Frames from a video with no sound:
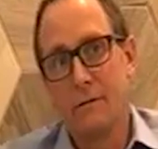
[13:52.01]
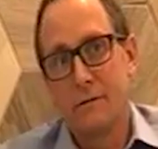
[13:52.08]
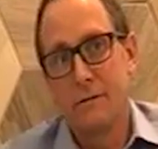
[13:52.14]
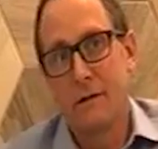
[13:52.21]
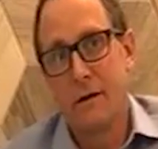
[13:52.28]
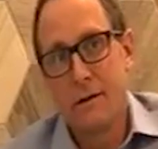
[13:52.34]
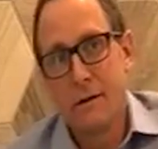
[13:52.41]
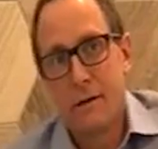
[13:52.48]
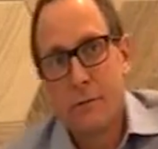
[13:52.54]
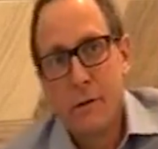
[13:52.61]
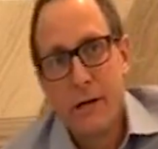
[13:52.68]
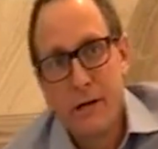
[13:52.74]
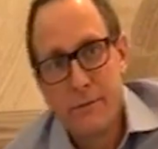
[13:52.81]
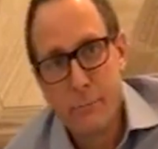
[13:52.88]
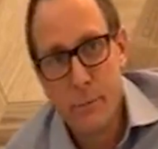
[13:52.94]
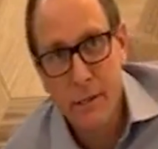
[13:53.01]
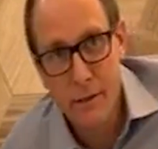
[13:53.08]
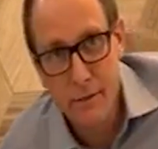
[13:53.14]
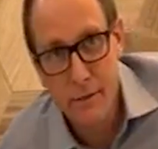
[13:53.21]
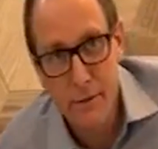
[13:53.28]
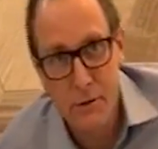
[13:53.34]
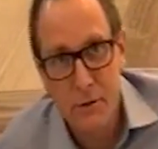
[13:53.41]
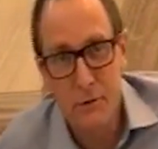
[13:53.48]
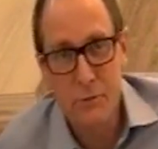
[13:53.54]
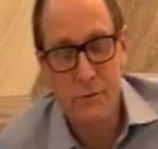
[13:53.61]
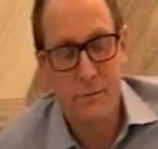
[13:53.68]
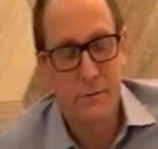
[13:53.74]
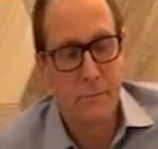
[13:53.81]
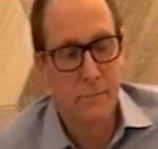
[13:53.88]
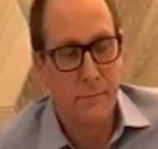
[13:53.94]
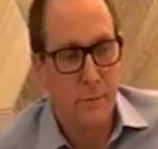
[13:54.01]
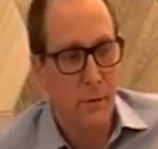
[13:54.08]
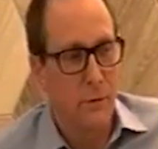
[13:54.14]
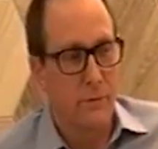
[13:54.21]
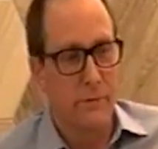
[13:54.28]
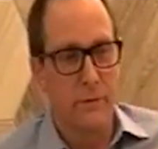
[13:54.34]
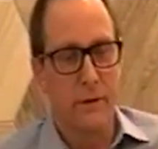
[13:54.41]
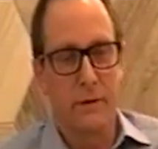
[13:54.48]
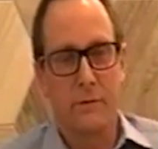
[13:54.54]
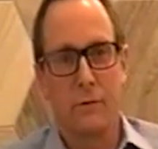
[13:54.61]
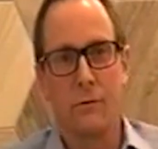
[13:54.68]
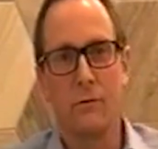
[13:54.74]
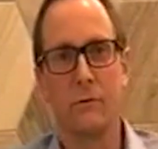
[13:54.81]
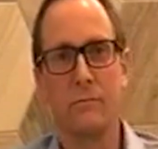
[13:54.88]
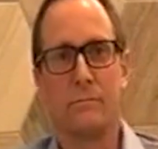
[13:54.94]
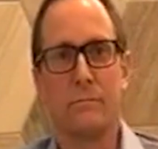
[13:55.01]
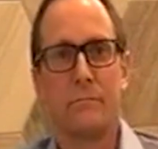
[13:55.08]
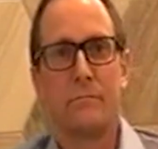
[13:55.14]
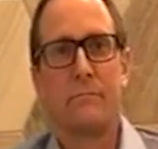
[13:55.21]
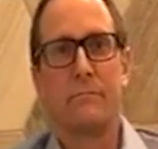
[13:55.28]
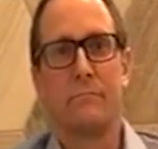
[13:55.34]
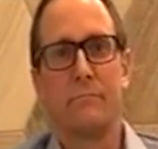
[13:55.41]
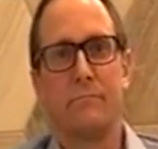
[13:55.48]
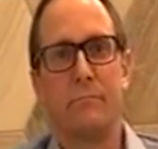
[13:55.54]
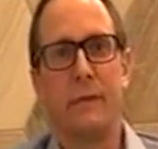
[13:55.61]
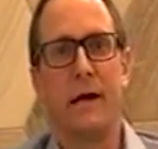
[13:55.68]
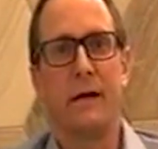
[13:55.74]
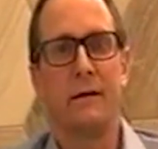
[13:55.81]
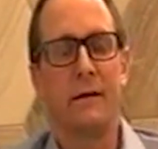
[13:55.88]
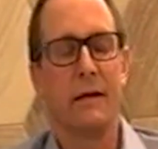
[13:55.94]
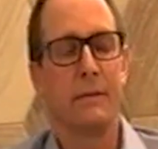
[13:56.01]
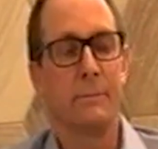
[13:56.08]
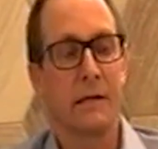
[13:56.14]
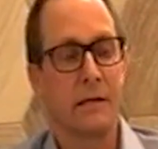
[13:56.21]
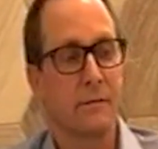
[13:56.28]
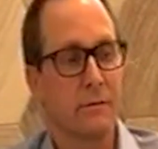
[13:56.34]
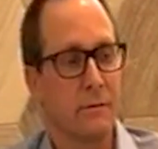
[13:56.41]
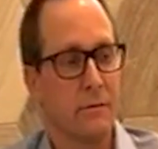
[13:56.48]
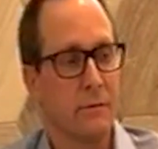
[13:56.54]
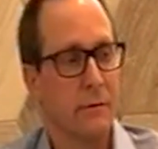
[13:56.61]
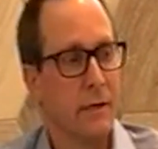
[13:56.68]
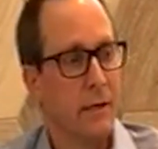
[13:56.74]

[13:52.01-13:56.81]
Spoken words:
It's not like we haven't been in the news over this whole pandemic. So,